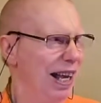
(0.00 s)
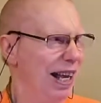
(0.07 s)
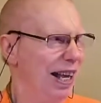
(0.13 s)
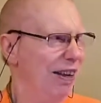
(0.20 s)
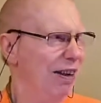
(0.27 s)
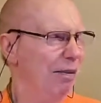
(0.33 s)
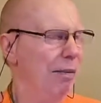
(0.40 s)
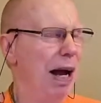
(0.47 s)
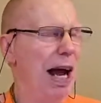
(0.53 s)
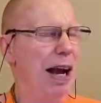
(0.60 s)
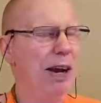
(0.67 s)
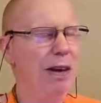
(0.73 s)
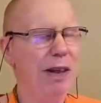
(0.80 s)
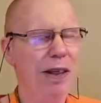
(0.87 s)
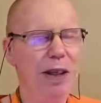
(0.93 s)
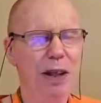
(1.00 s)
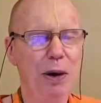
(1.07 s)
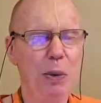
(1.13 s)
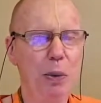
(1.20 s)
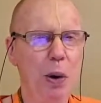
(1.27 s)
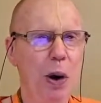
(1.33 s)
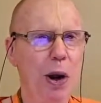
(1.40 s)
The
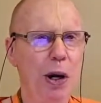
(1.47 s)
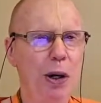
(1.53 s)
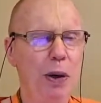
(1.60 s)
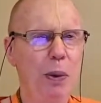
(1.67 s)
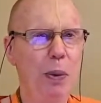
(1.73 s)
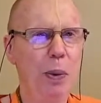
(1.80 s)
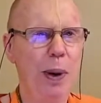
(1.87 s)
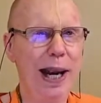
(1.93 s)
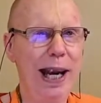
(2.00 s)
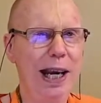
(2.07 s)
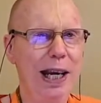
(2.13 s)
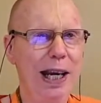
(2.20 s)
work week